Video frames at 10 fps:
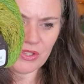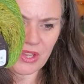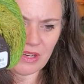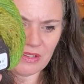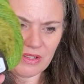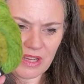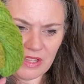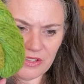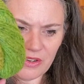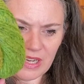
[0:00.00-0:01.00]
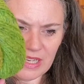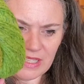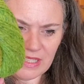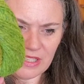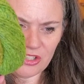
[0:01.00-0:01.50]
subtle, the color
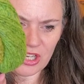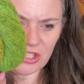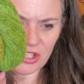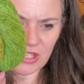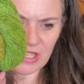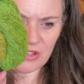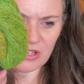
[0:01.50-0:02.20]
gradient and changing that